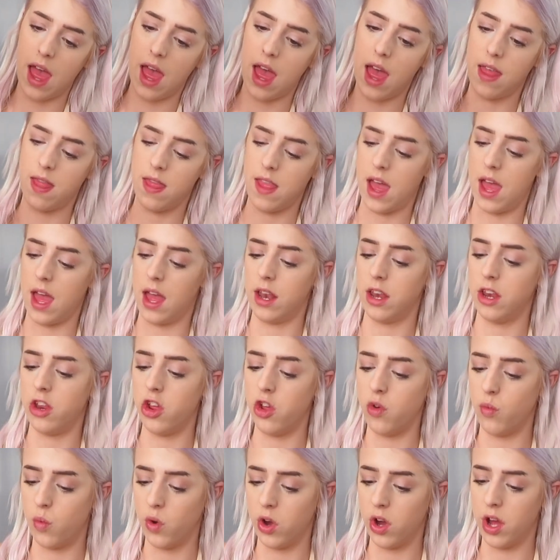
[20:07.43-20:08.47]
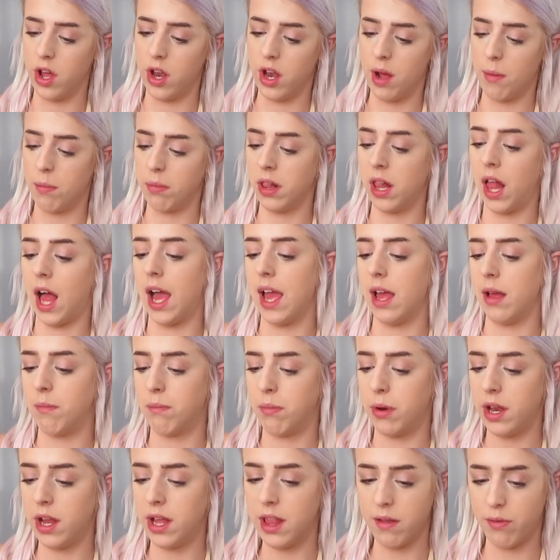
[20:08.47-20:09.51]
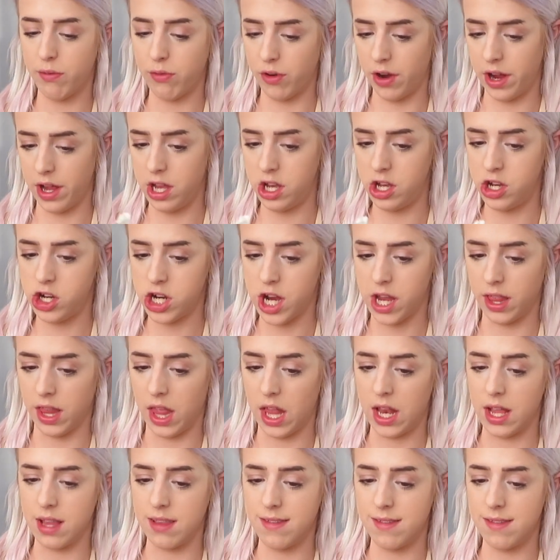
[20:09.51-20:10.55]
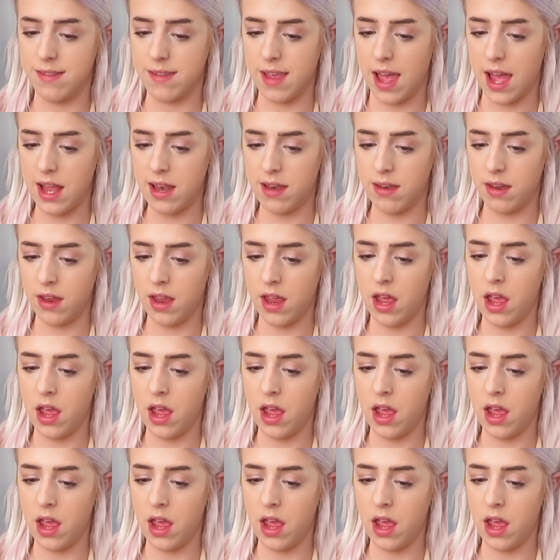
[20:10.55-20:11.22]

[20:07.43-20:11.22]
And then you would put it in the fridge and let it set.